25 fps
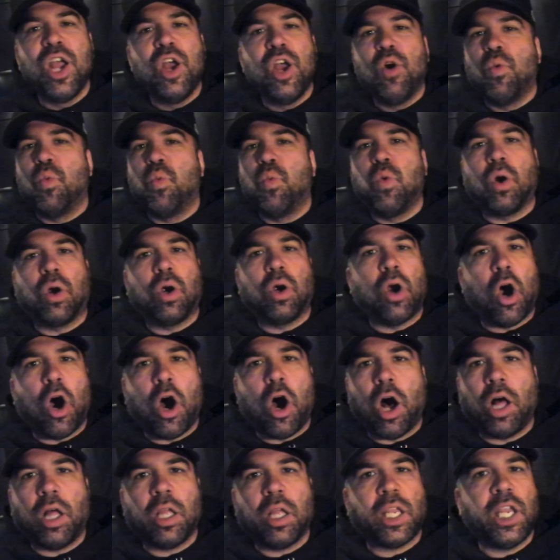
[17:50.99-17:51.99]
we're
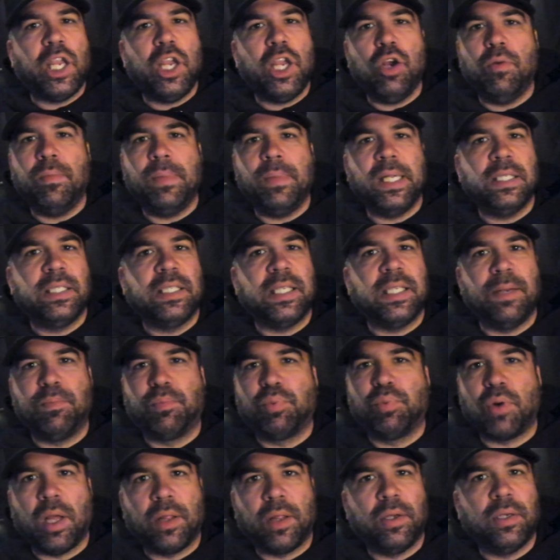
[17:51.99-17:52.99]
all humans and
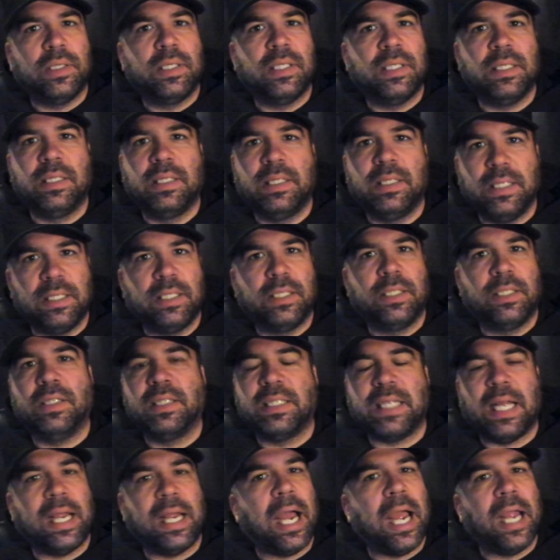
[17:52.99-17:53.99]
brothers and sisters.
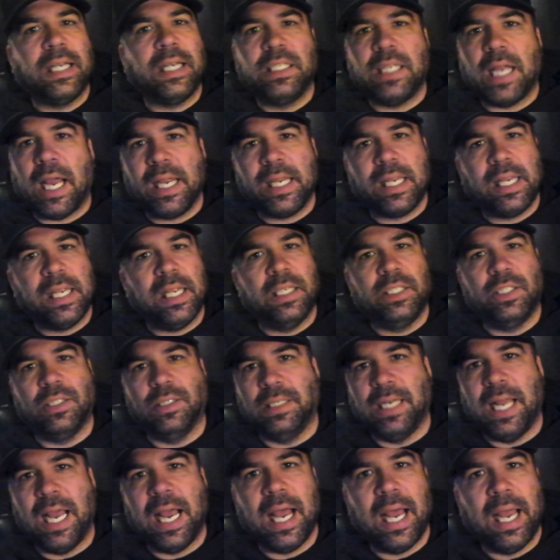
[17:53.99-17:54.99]
I kid you
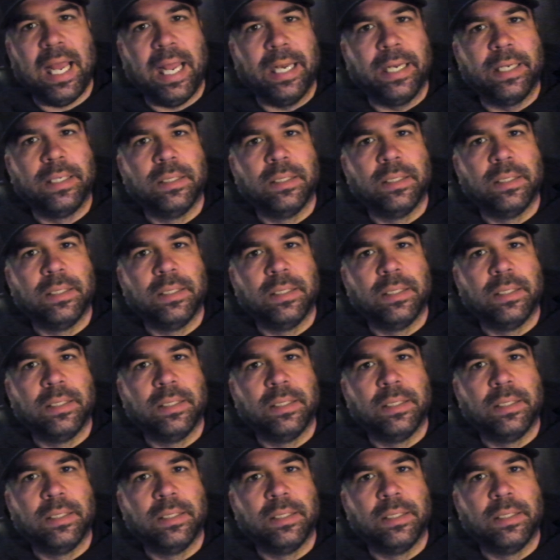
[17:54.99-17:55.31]
not.